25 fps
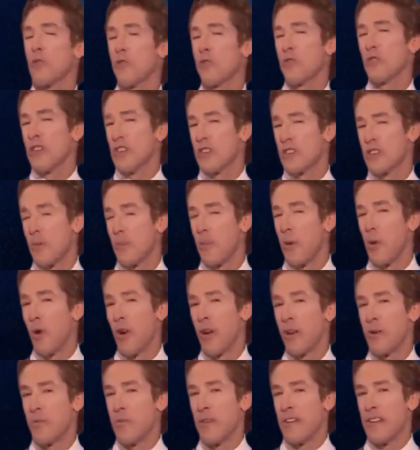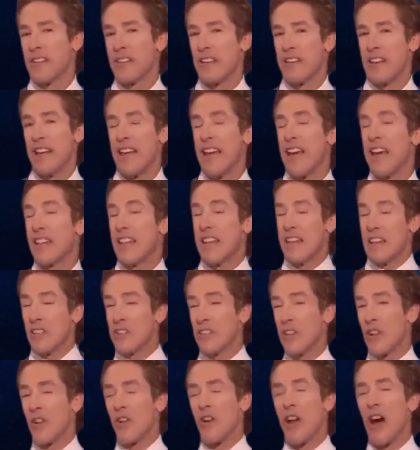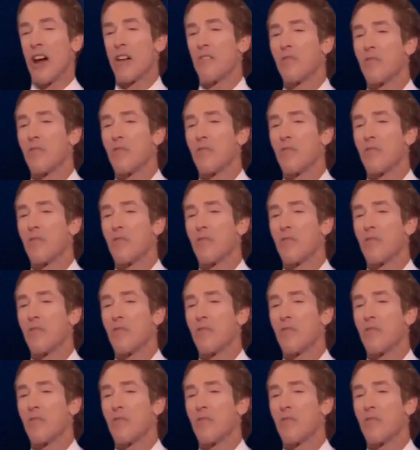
day is a chance for a fresh start